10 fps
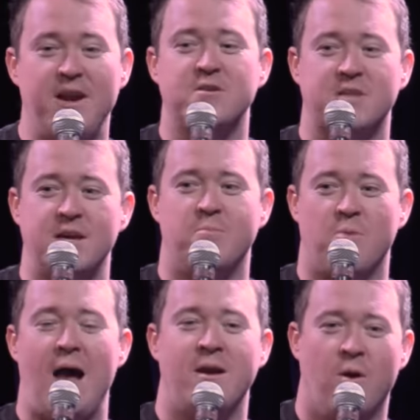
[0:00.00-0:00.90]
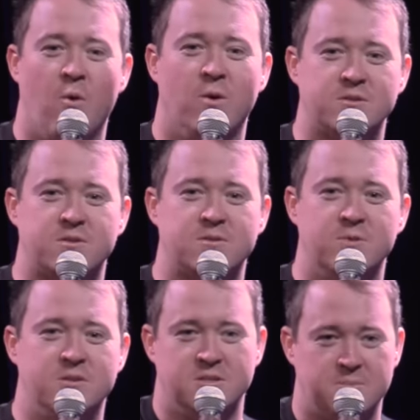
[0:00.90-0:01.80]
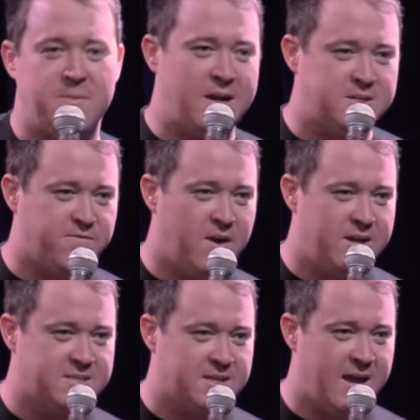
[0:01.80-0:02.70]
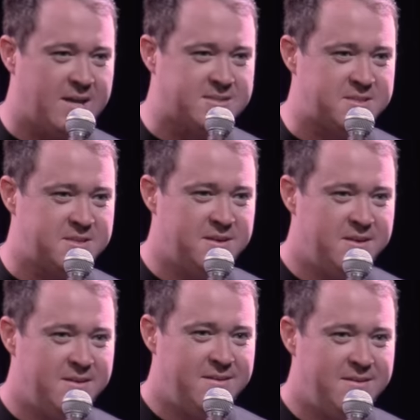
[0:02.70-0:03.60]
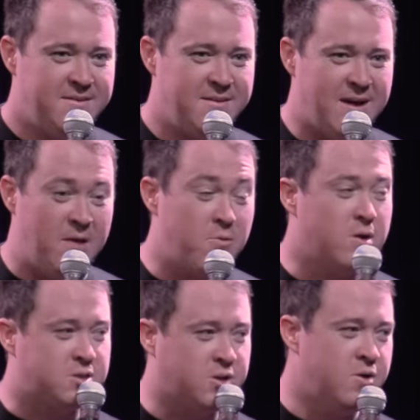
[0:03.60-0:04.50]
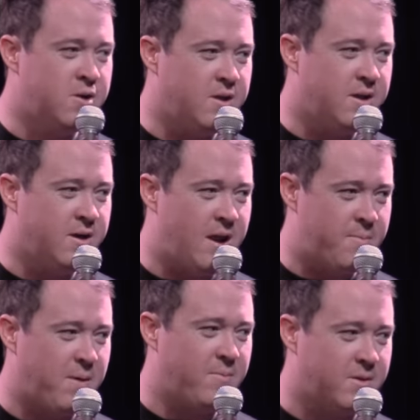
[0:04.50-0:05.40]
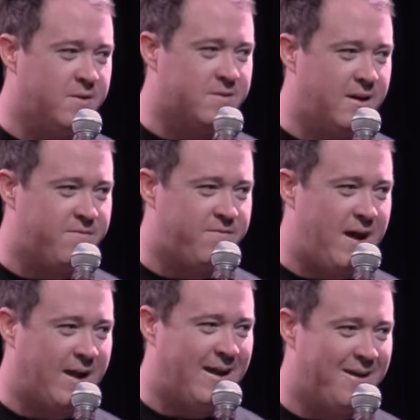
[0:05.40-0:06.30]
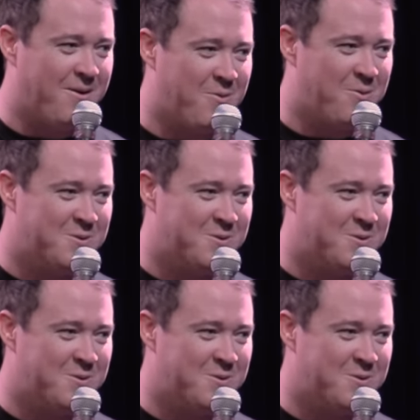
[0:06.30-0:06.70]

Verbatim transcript: videos of him riding a horse, which is about as funny as it gets. I rode a scooter here, and I probably looked like a fat guy on a